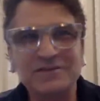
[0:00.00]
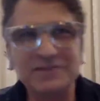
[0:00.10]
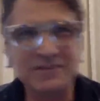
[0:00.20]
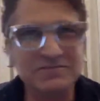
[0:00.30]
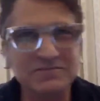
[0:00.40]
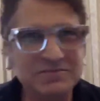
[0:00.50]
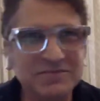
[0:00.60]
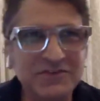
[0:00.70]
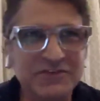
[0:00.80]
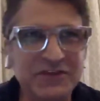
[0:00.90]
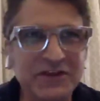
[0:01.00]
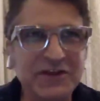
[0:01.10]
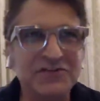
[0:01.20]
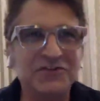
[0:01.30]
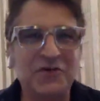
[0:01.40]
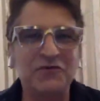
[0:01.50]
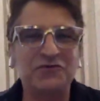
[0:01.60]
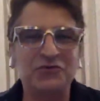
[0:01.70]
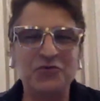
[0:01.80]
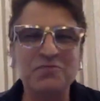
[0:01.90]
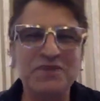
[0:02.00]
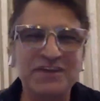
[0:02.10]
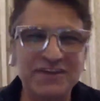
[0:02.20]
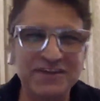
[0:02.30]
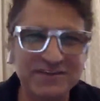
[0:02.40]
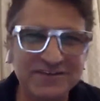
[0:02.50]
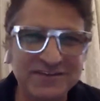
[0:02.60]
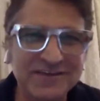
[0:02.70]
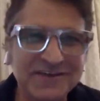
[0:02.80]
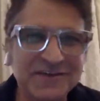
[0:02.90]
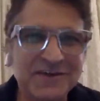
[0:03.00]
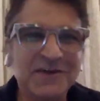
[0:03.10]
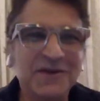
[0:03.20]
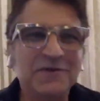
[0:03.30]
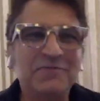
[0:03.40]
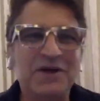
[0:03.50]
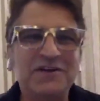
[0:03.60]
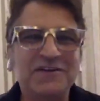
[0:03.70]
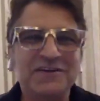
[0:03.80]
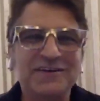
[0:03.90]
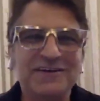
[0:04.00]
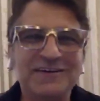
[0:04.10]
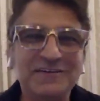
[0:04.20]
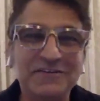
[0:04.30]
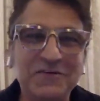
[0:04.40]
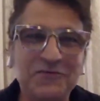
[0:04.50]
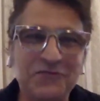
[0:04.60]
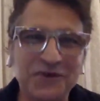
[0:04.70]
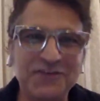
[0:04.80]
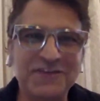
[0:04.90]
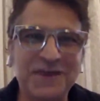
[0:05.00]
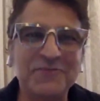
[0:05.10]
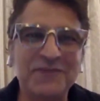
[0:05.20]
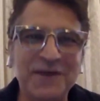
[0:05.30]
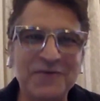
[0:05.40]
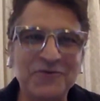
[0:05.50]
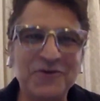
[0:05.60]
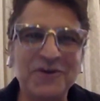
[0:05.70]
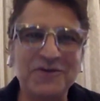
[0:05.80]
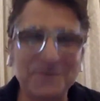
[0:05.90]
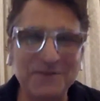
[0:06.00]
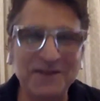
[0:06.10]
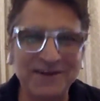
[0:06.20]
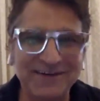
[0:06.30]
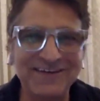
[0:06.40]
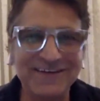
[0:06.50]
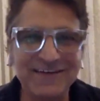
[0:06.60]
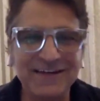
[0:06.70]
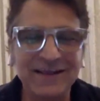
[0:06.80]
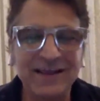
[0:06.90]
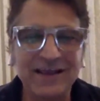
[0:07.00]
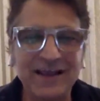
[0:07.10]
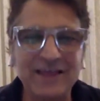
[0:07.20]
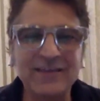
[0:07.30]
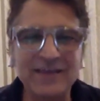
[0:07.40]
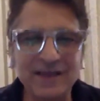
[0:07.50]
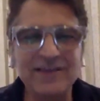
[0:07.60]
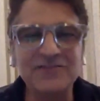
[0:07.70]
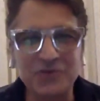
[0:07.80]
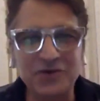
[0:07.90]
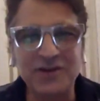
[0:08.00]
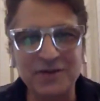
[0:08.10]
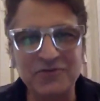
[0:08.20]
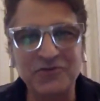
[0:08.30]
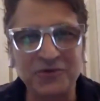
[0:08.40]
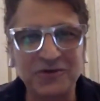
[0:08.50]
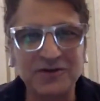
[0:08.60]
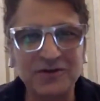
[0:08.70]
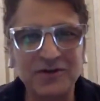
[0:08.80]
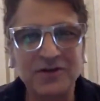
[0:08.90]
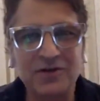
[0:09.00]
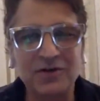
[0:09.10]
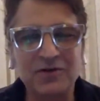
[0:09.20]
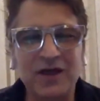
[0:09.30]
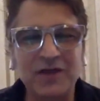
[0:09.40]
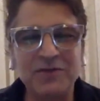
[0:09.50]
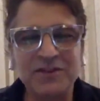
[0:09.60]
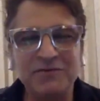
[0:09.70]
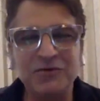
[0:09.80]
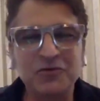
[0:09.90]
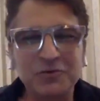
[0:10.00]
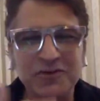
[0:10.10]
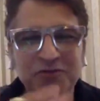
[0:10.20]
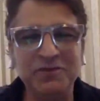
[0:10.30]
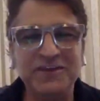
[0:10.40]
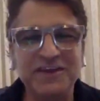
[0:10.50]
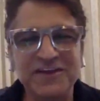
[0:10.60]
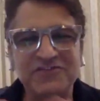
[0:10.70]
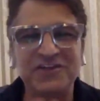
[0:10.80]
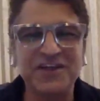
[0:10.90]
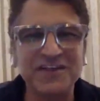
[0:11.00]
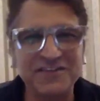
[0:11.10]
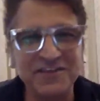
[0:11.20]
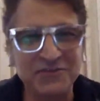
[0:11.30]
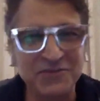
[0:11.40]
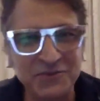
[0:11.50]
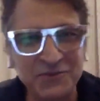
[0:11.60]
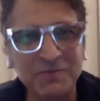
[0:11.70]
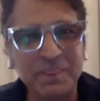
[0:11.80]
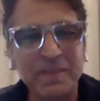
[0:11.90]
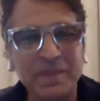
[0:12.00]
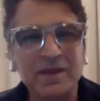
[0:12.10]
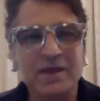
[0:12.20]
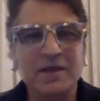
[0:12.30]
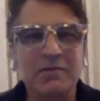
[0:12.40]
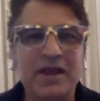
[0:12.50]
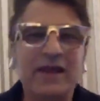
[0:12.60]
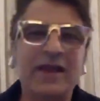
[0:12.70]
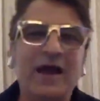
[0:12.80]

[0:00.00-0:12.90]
I've done zillions of Zoom meetings, but this is the first time that I'm doing a webinar. And I think I'll enjoy it, I'm sure. Although I'll be the one who will be speaking and sharing things with you.